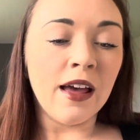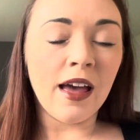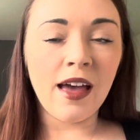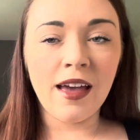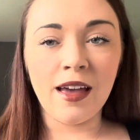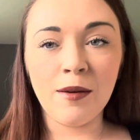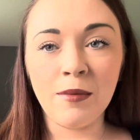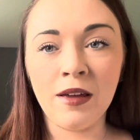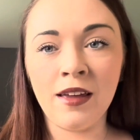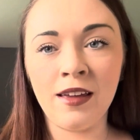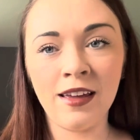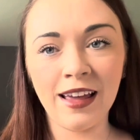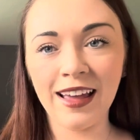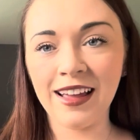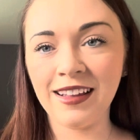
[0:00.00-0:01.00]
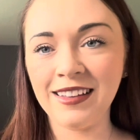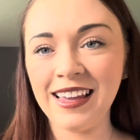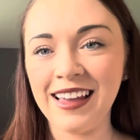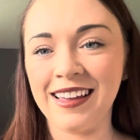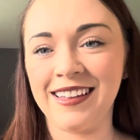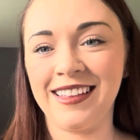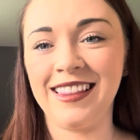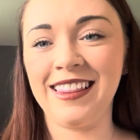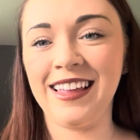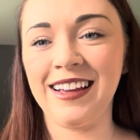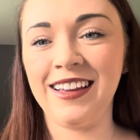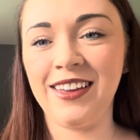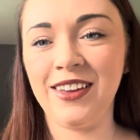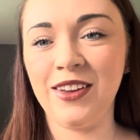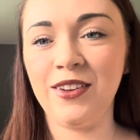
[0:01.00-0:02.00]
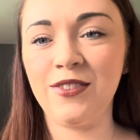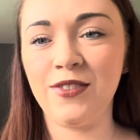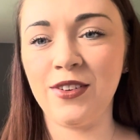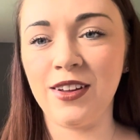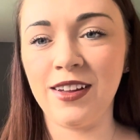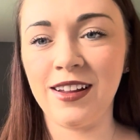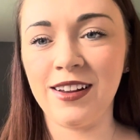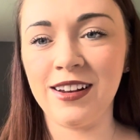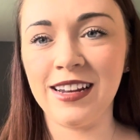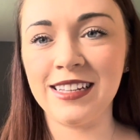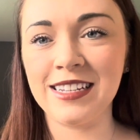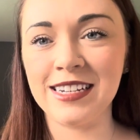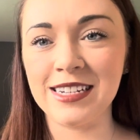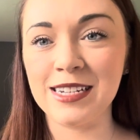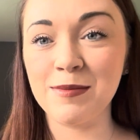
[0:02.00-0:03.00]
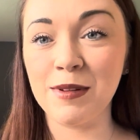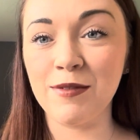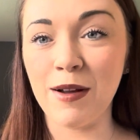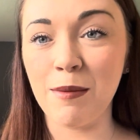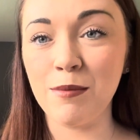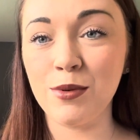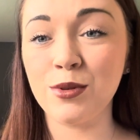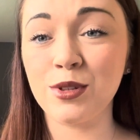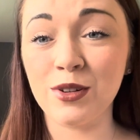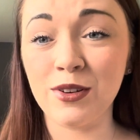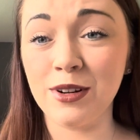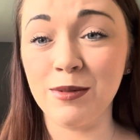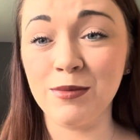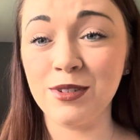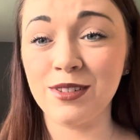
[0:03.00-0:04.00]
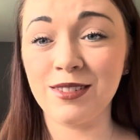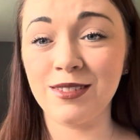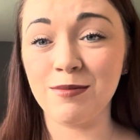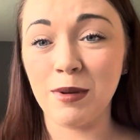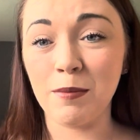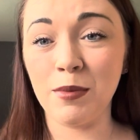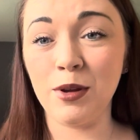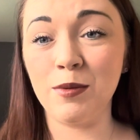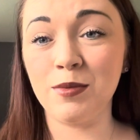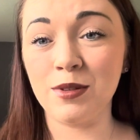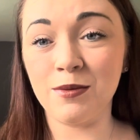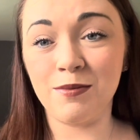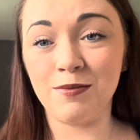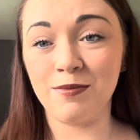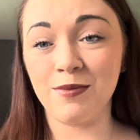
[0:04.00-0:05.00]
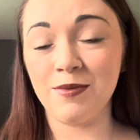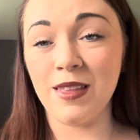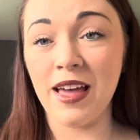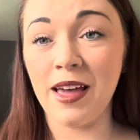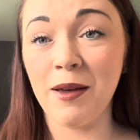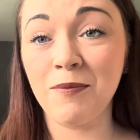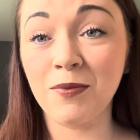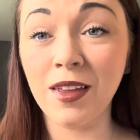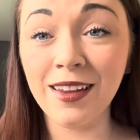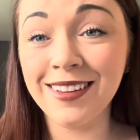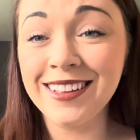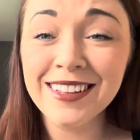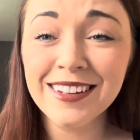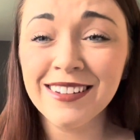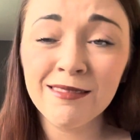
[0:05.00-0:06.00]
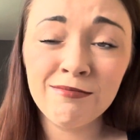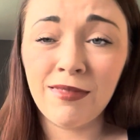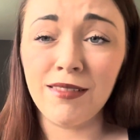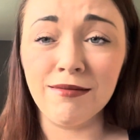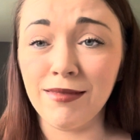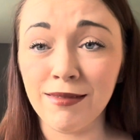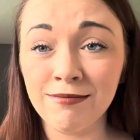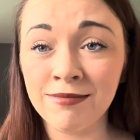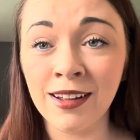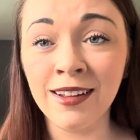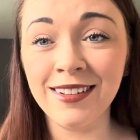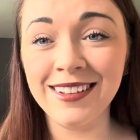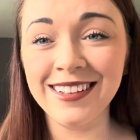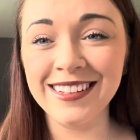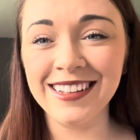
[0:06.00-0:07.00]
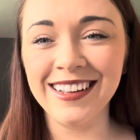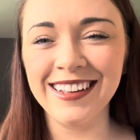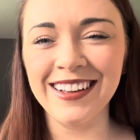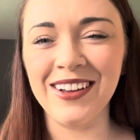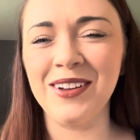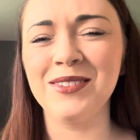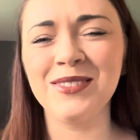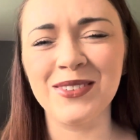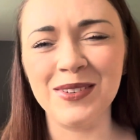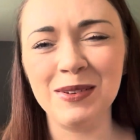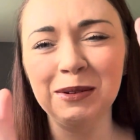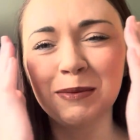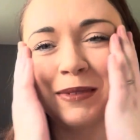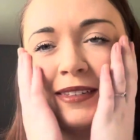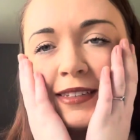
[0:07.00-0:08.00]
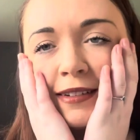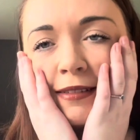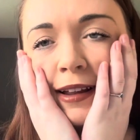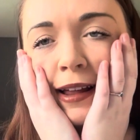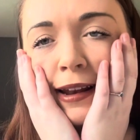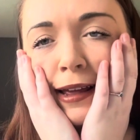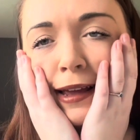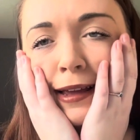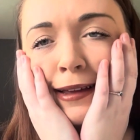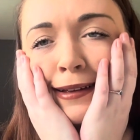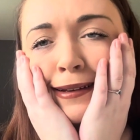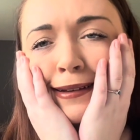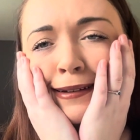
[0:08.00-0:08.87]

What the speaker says: Thank you for listening to me ramble. Sorry, I'm just, my boobs are there. I don't know. I'm sorry, I'm a bit too lally.